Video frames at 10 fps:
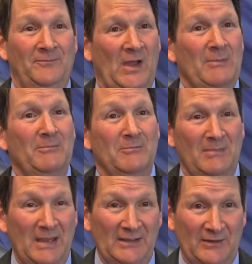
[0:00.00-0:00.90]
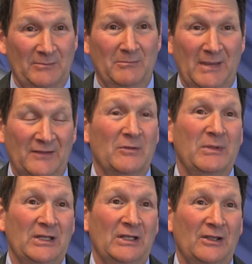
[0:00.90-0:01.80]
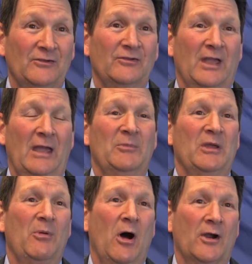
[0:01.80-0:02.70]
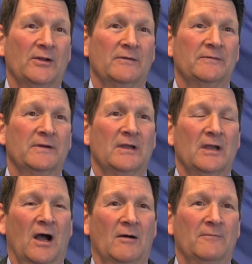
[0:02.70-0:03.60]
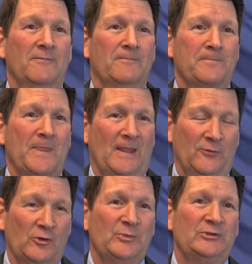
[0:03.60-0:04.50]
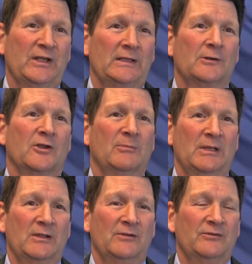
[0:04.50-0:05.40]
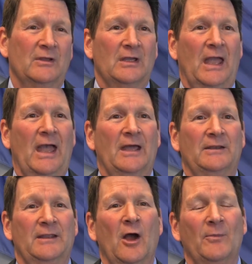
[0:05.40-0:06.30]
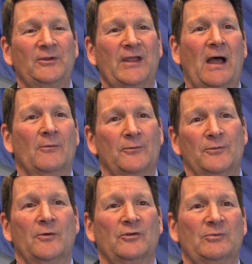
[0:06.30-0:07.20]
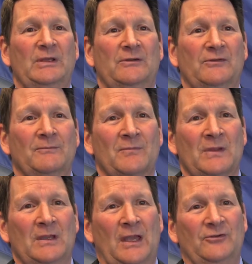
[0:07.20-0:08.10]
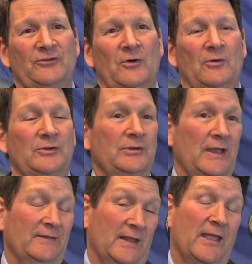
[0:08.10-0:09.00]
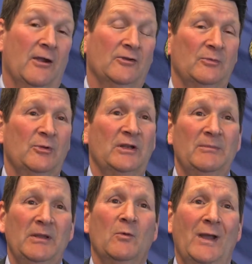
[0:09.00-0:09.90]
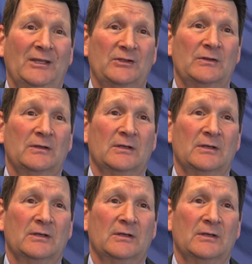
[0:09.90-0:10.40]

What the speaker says: I make the meetings and be a part of those particular committees and help the town through those means. And so it carries a pretty big weight